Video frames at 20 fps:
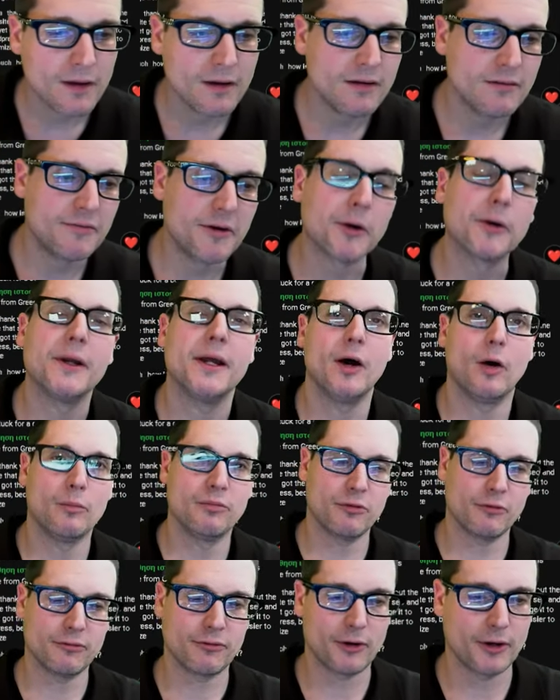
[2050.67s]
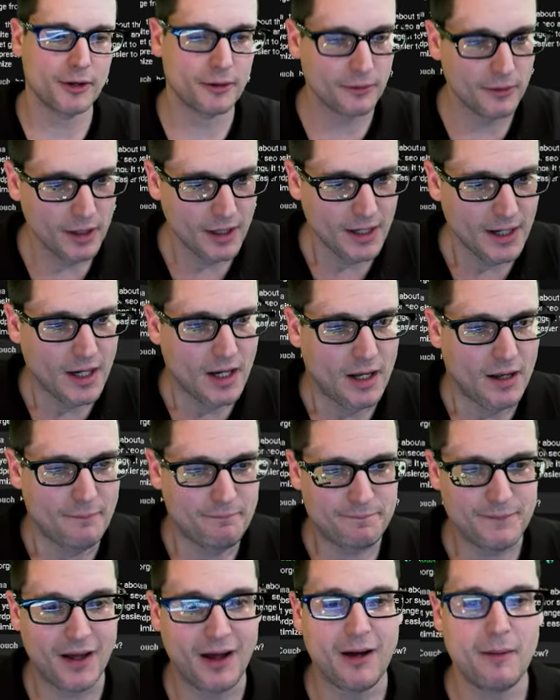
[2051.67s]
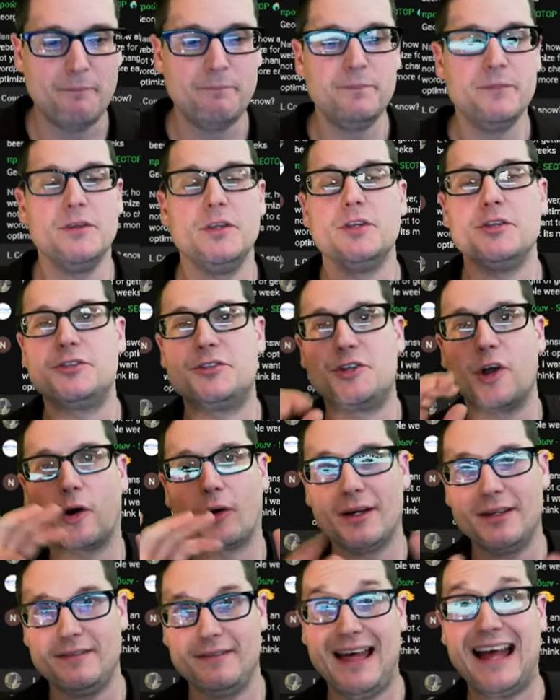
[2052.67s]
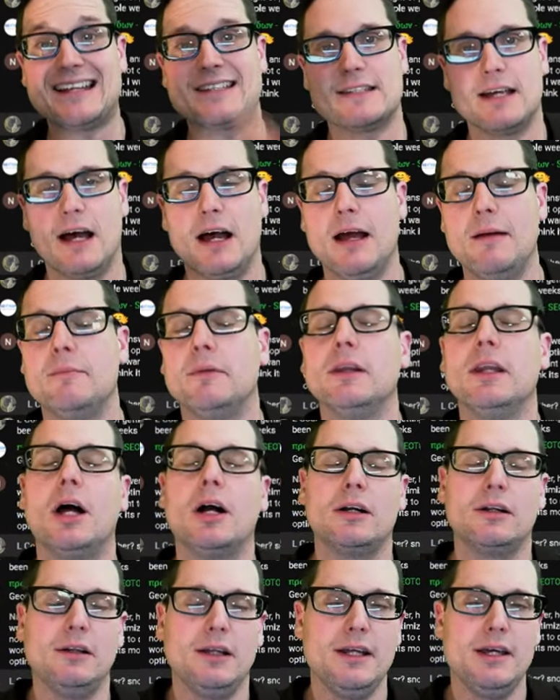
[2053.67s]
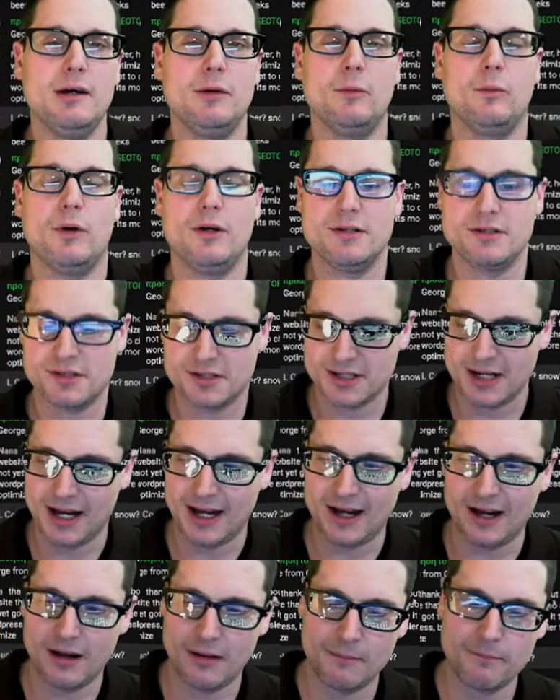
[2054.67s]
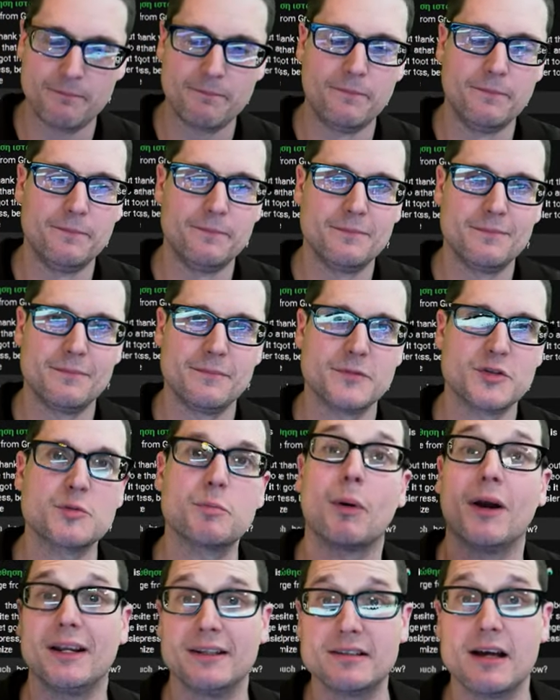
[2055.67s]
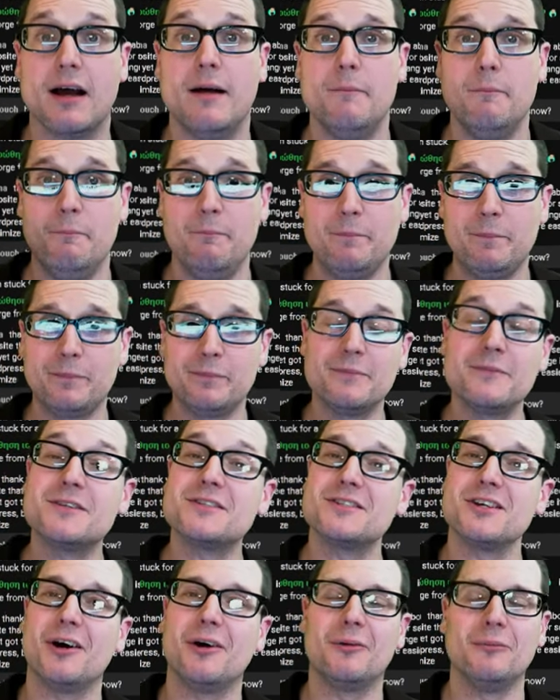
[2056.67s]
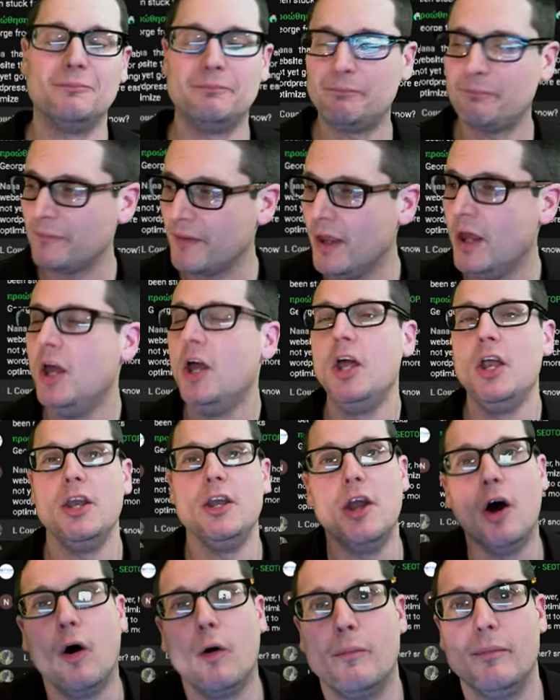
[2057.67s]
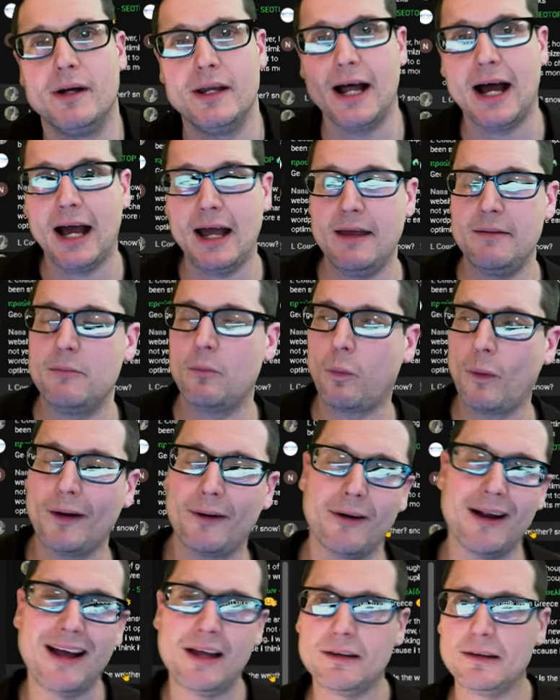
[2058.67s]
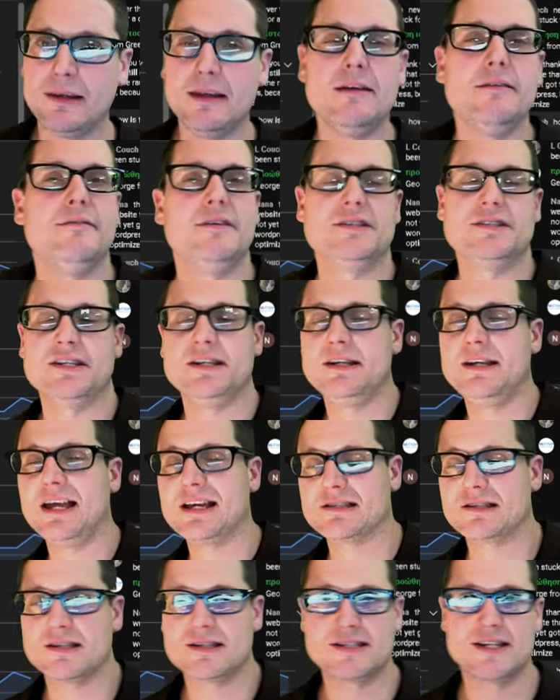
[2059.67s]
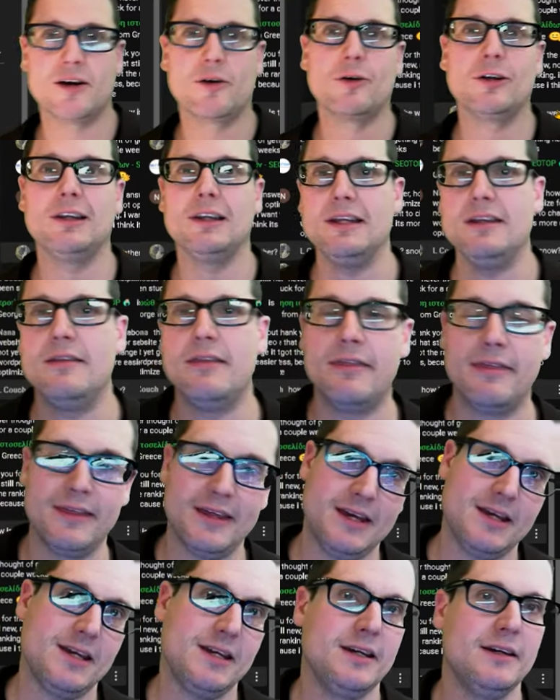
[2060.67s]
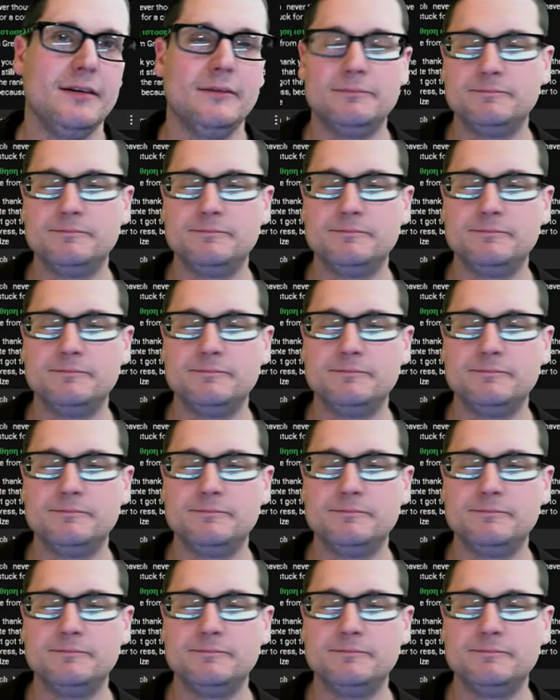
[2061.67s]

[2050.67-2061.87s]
very helpful for you. During that time, luckily it was springtime. So no, but where I live isn't necessarily the...